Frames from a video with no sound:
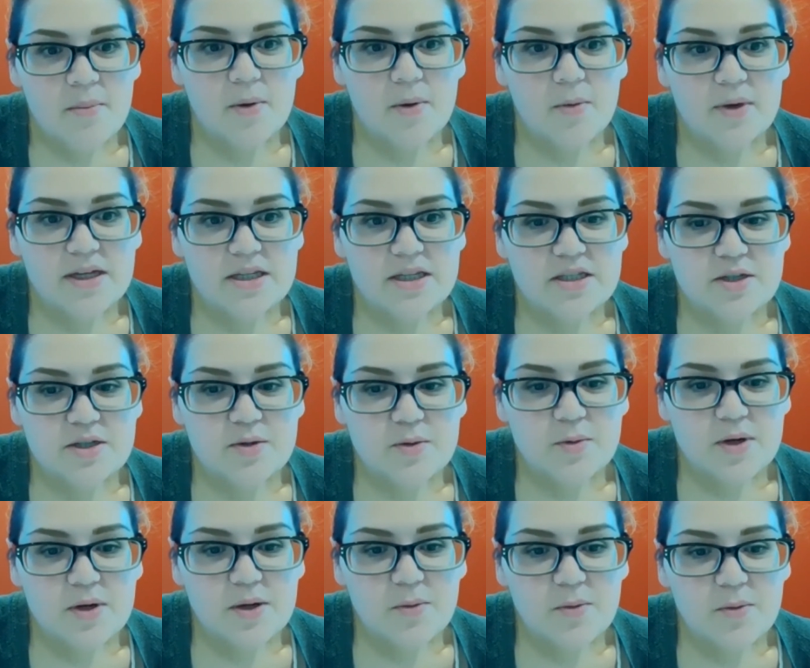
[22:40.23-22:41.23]
but we
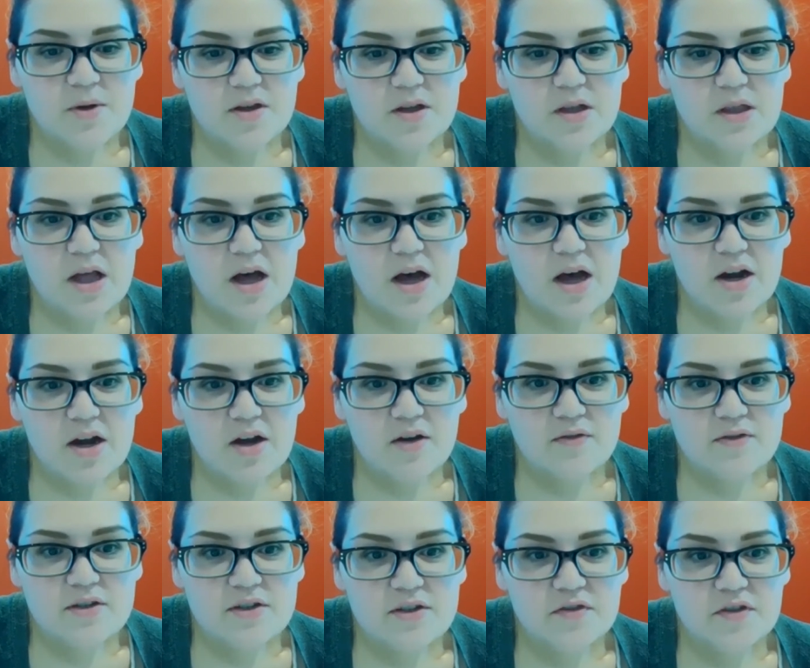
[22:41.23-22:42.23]
do work with a lot
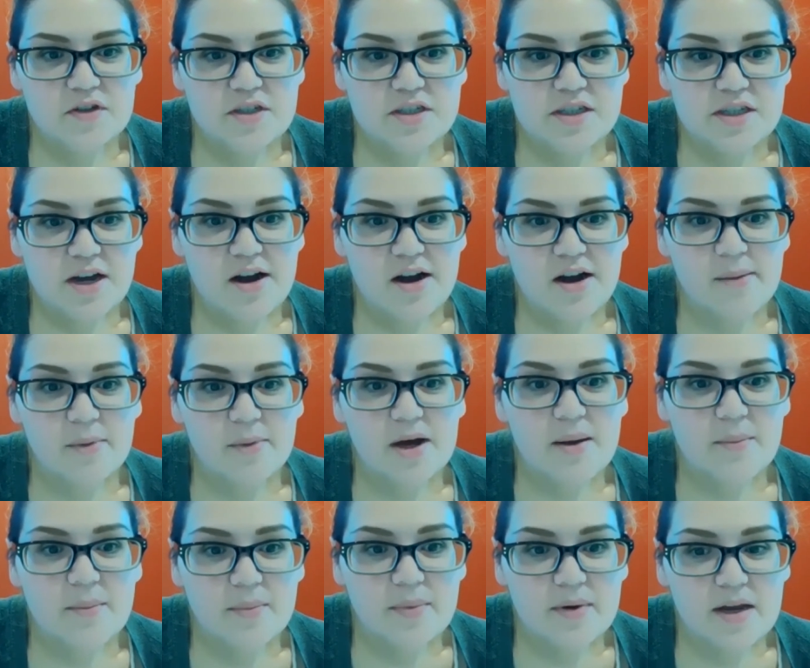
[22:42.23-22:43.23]
of different CRM
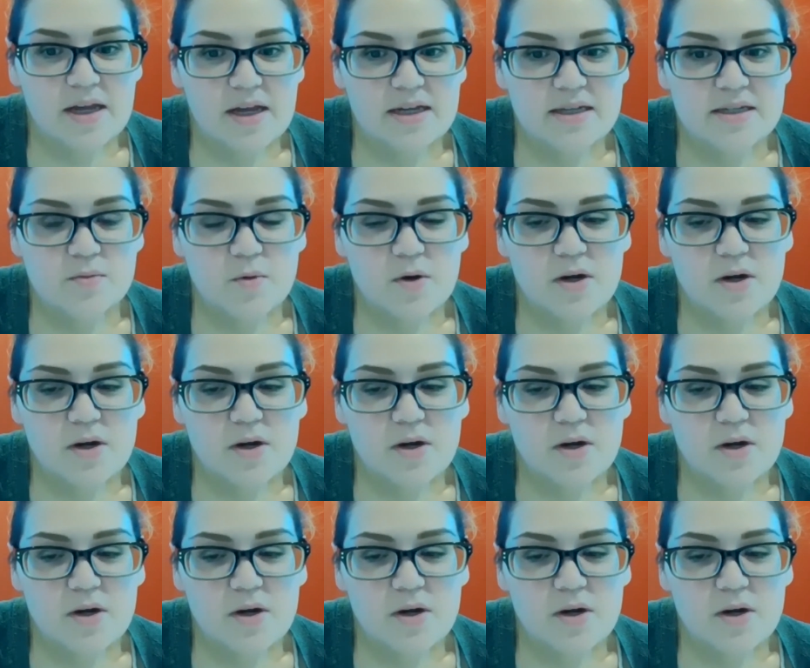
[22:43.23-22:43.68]
companies.